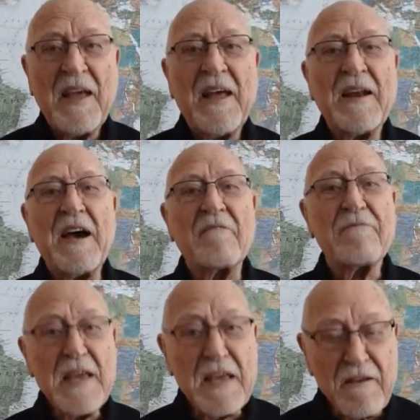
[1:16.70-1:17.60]
and
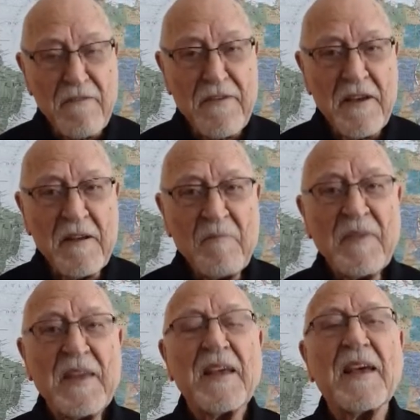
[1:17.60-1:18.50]
Aviv
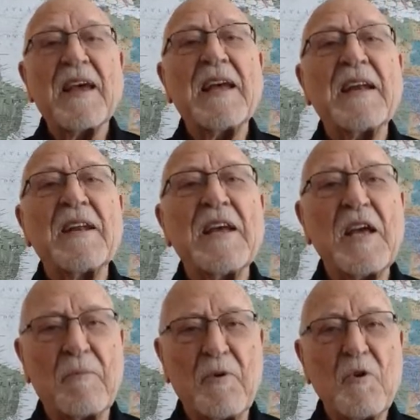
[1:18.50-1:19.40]
in
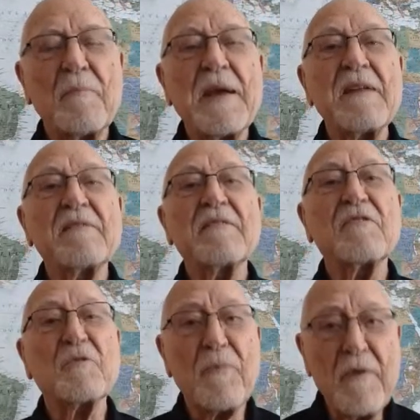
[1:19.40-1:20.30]
Hebrew means
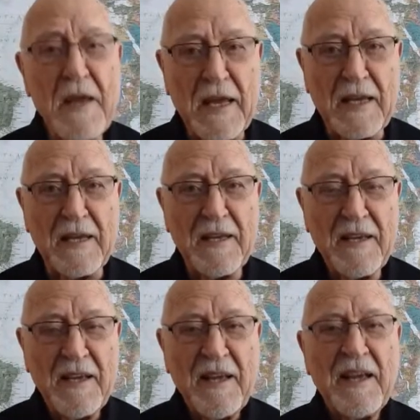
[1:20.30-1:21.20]
spring.
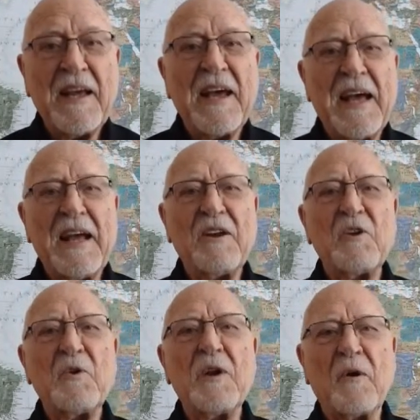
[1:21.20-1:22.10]
And
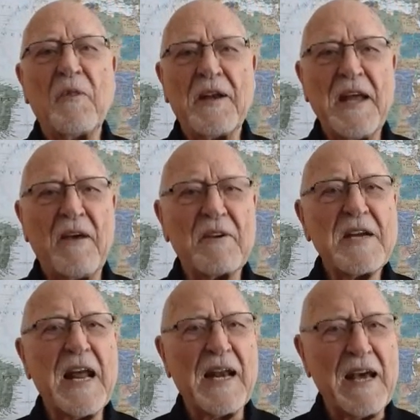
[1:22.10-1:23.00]
you know the town
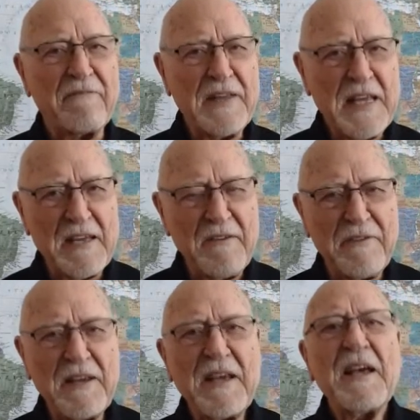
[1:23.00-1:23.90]
Tel
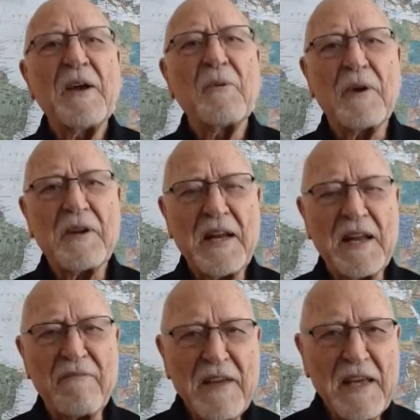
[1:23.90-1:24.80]
Aviv. Well, Tel
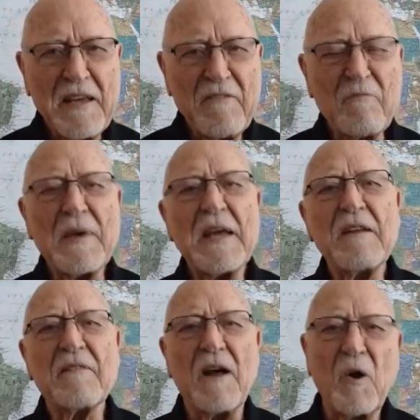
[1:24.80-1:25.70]
Aviv
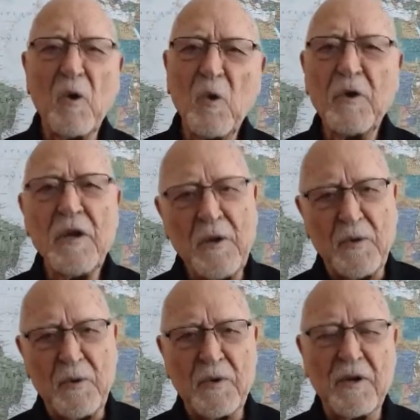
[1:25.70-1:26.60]
means old
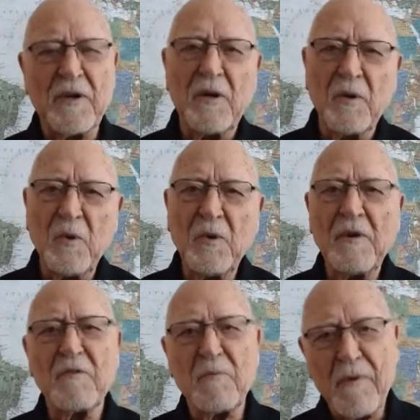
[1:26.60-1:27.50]
new or old
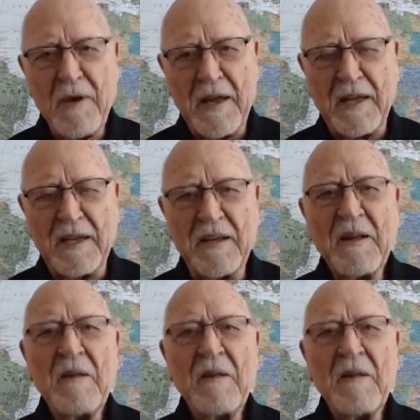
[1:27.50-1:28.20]
and spring.